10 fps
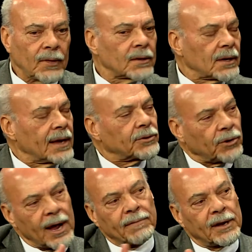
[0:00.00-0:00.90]
it's like
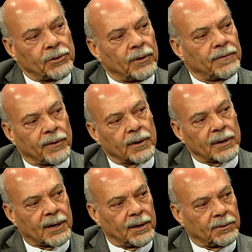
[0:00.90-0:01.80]
traveling to a foreign
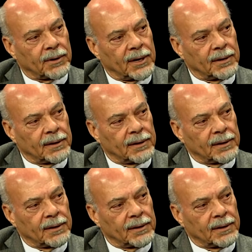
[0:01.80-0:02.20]
country.